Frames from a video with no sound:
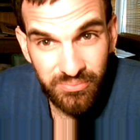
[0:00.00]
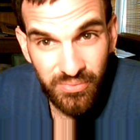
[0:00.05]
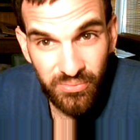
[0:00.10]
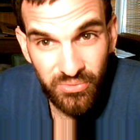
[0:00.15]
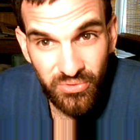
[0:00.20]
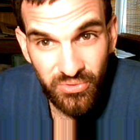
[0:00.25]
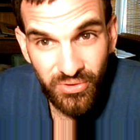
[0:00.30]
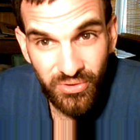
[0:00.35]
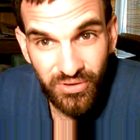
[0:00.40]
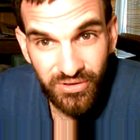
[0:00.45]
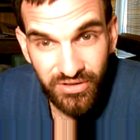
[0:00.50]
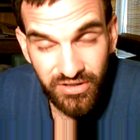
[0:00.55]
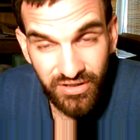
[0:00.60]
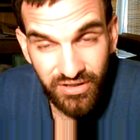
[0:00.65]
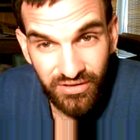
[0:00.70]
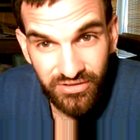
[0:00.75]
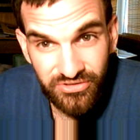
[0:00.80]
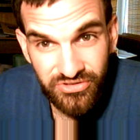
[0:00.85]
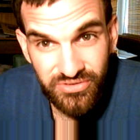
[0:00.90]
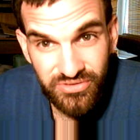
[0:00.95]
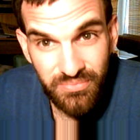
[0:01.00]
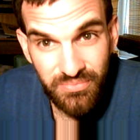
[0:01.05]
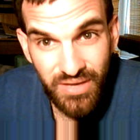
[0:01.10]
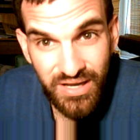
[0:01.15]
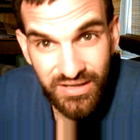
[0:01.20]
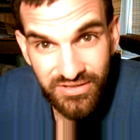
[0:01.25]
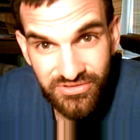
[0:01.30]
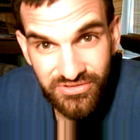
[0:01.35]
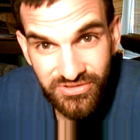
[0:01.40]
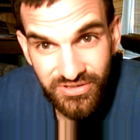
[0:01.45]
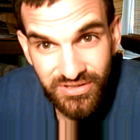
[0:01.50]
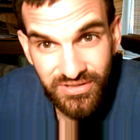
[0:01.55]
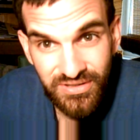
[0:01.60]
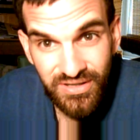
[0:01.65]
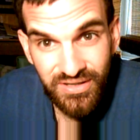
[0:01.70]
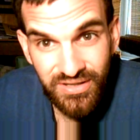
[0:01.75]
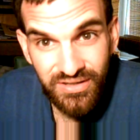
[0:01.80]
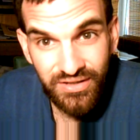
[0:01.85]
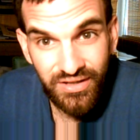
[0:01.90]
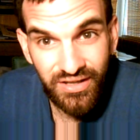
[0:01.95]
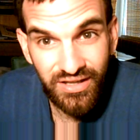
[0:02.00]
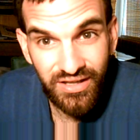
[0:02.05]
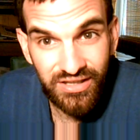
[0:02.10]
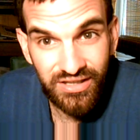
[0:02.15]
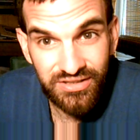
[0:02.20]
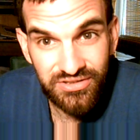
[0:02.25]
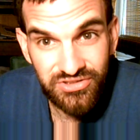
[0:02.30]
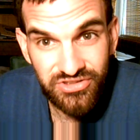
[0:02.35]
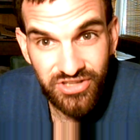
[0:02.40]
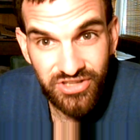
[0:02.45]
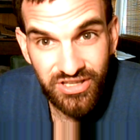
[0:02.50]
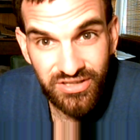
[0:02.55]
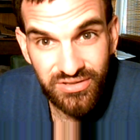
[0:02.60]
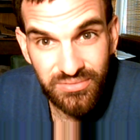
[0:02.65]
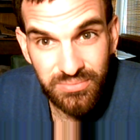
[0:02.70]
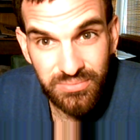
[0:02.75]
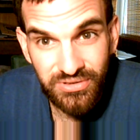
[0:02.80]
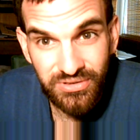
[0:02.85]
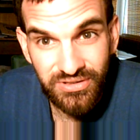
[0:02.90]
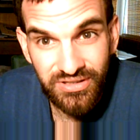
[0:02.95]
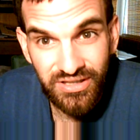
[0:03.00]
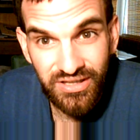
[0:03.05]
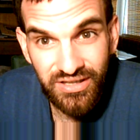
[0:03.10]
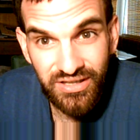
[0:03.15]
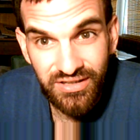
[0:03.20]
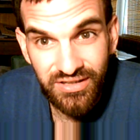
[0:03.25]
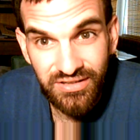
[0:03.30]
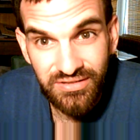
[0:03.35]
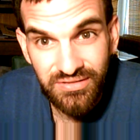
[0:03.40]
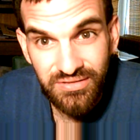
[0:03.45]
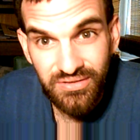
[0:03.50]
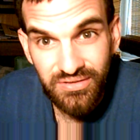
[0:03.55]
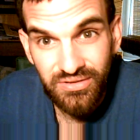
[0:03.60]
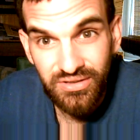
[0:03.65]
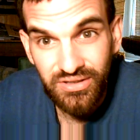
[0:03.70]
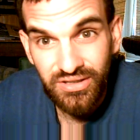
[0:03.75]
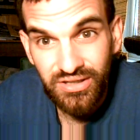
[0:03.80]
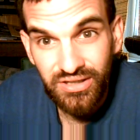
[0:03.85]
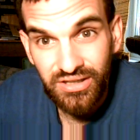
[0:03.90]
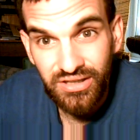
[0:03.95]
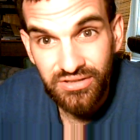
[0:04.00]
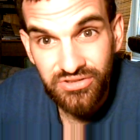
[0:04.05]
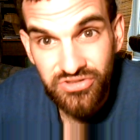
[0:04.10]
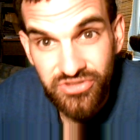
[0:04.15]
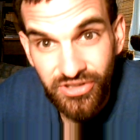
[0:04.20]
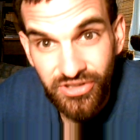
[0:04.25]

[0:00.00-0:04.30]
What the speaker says: the latest Biblical Archaeology magazine on Jacob and